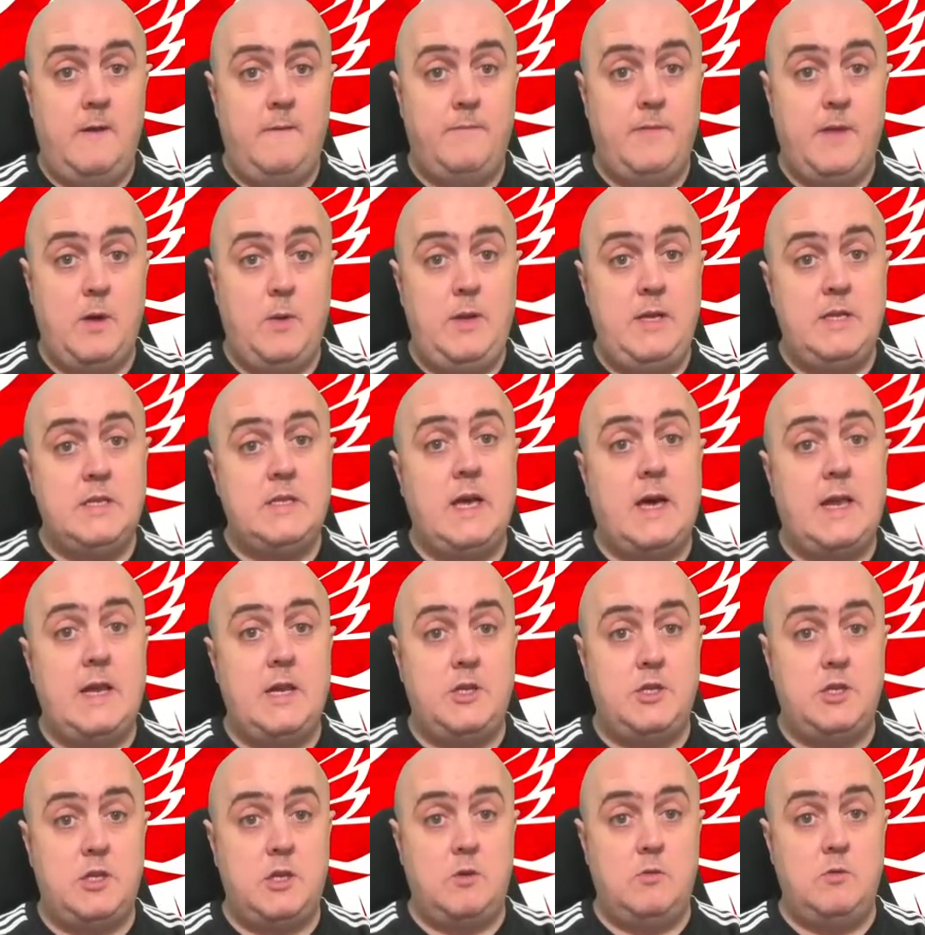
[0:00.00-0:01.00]
Now, his
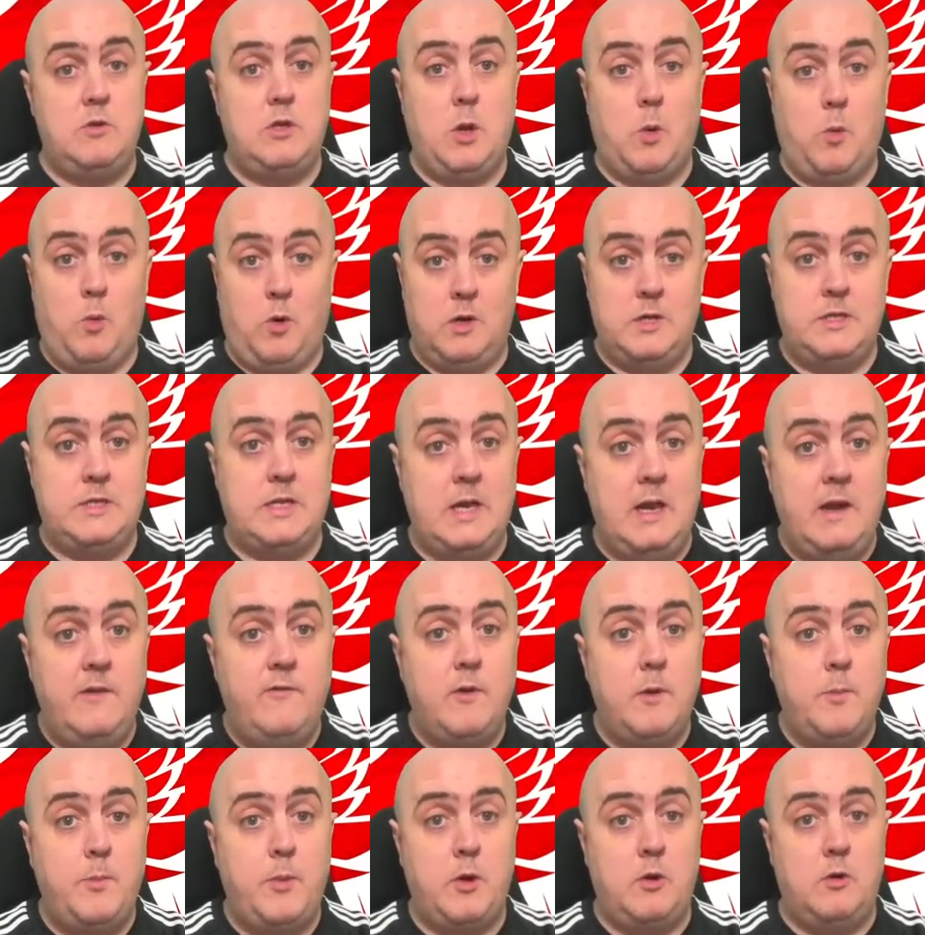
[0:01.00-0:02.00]
attitude towards
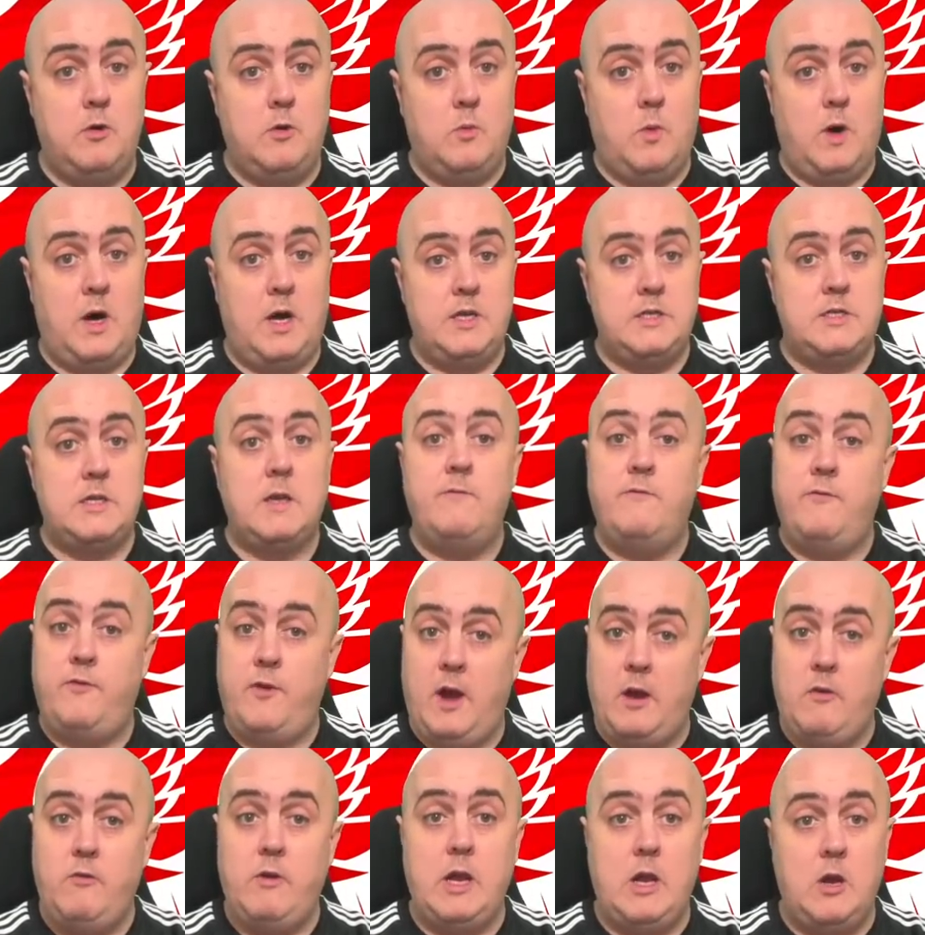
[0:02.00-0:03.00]
Liverpool was
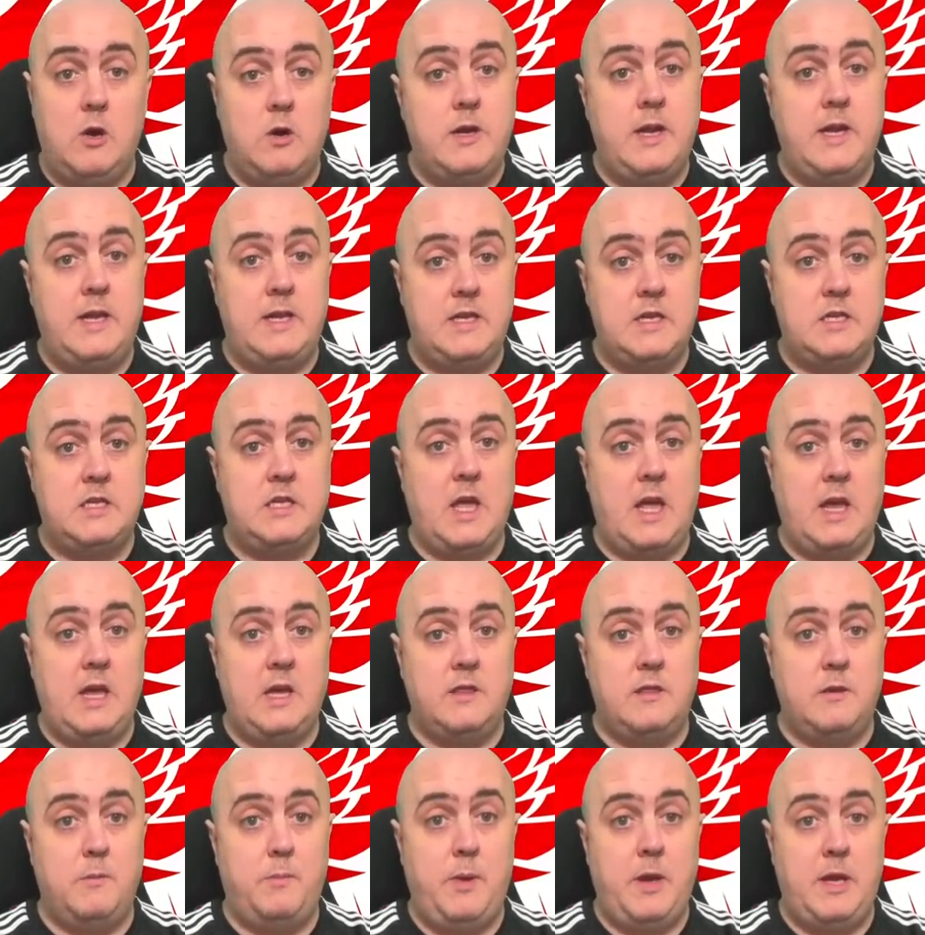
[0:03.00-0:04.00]
very lucky to stay
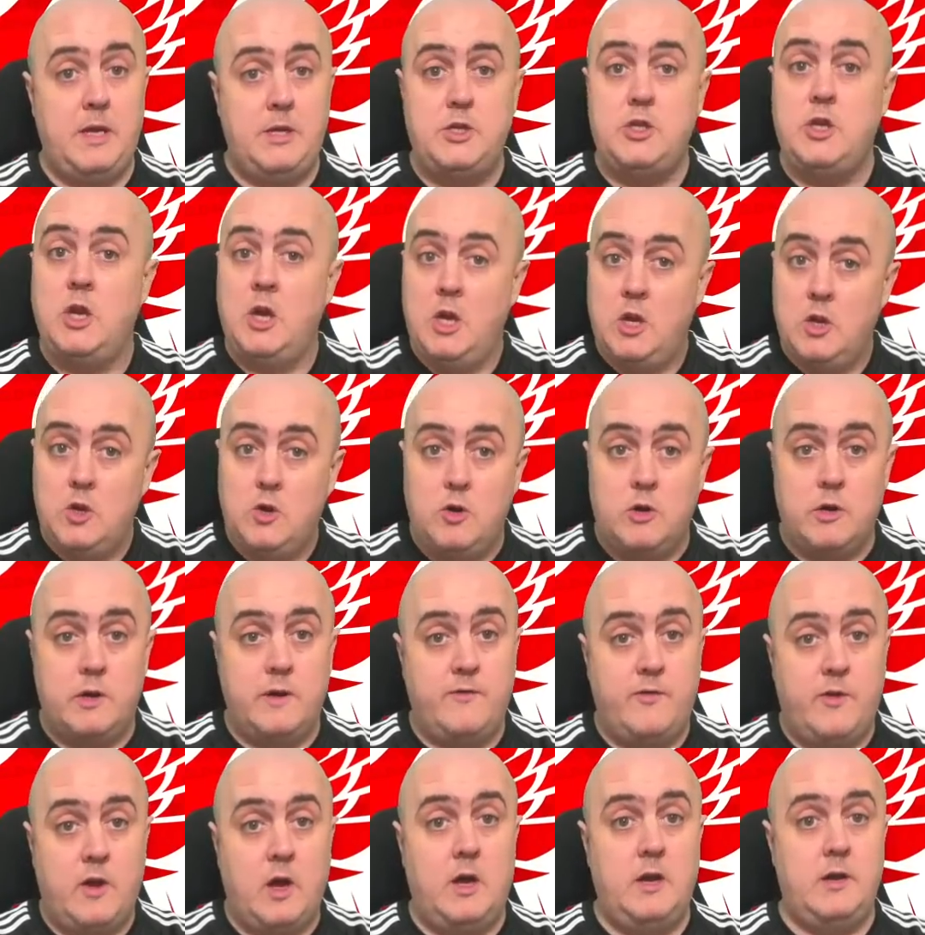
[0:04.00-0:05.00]
on the pitch, could
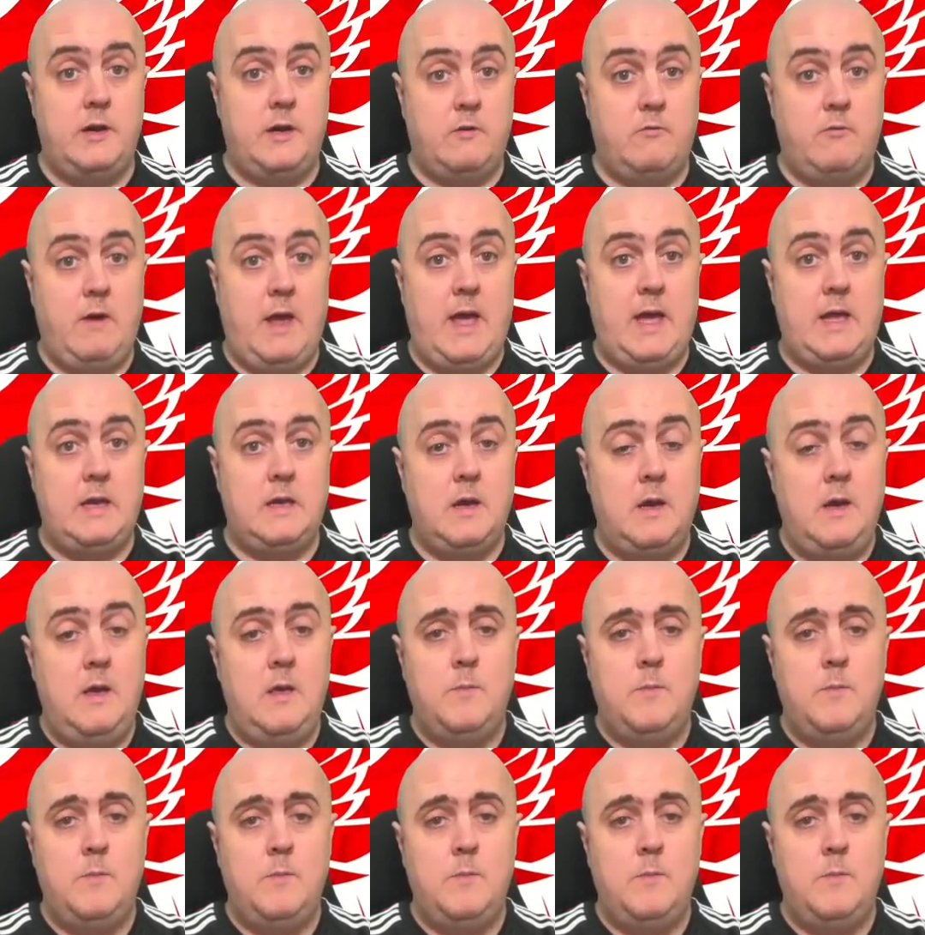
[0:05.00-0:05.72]
have gotten a red.